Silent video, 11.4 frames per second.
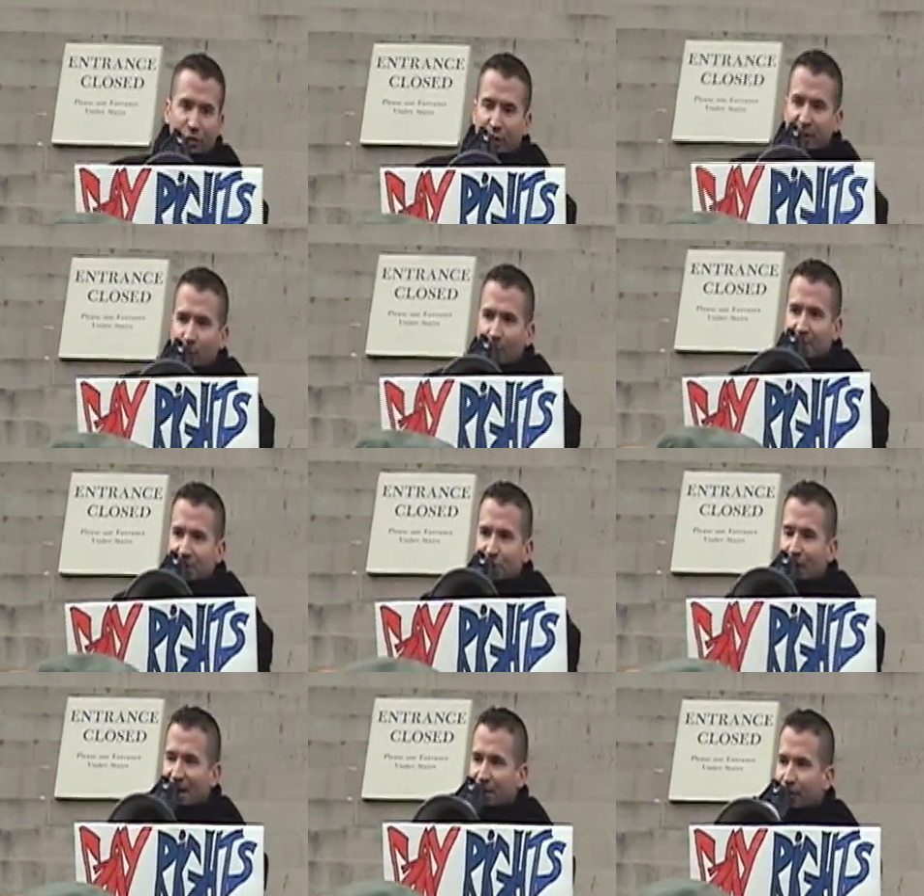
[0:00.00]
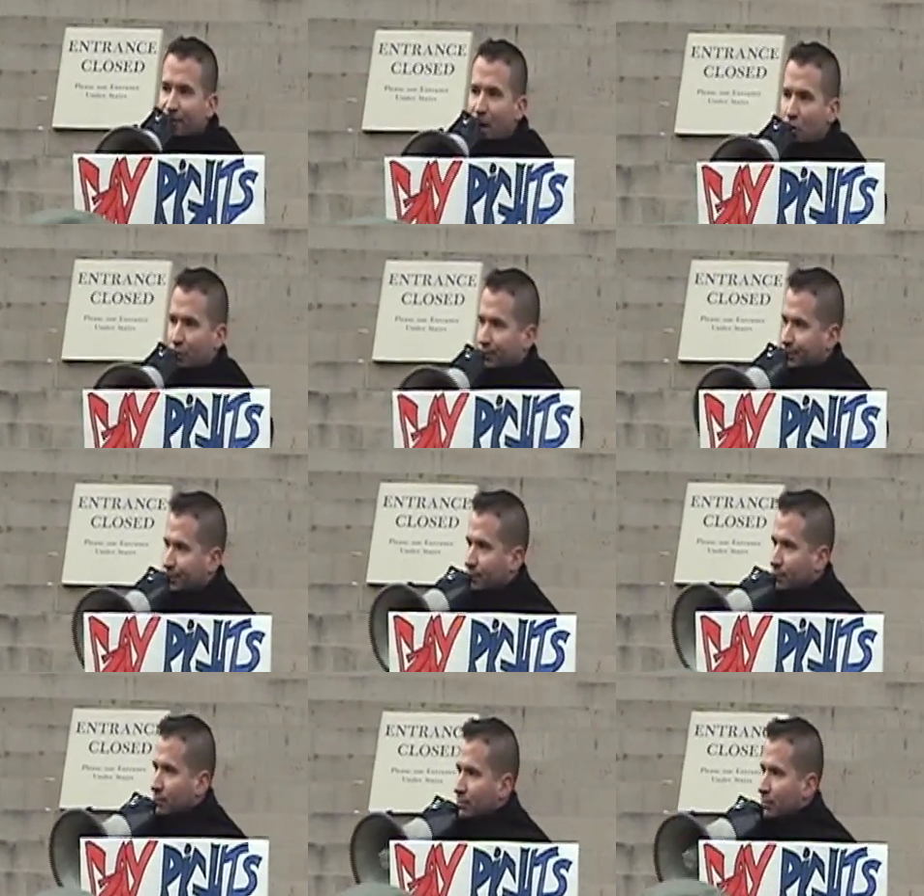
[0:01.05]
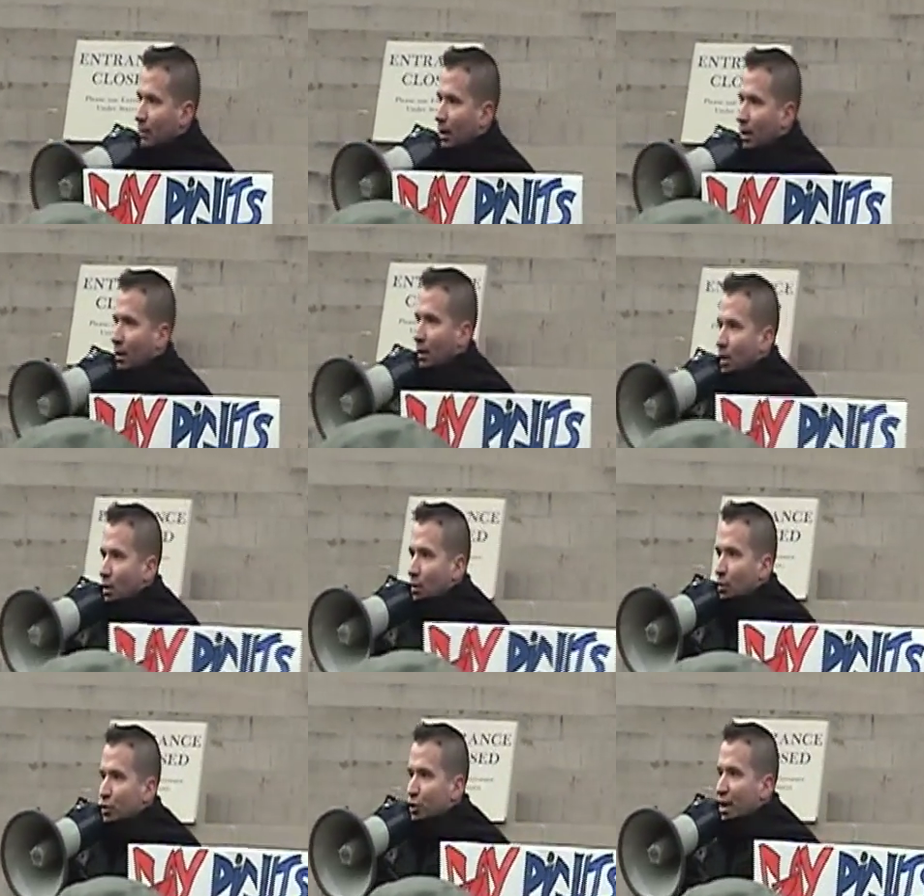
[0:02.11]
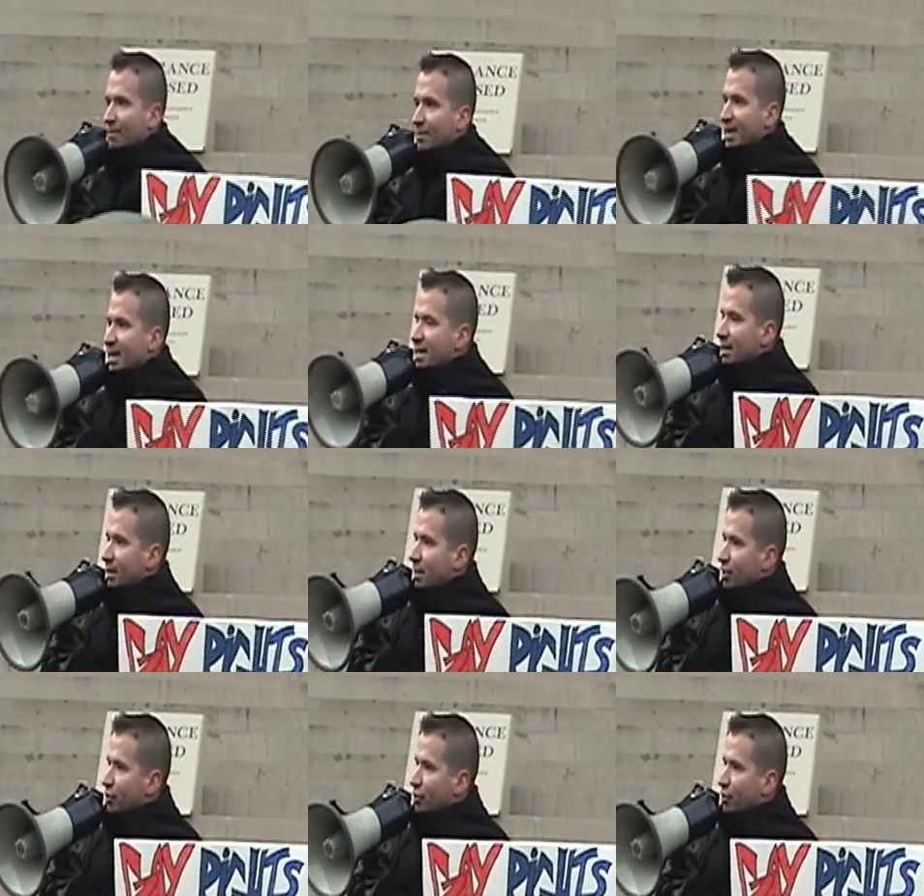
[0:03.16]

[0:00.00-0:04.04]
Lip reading: During women's right to vote, would you have been in a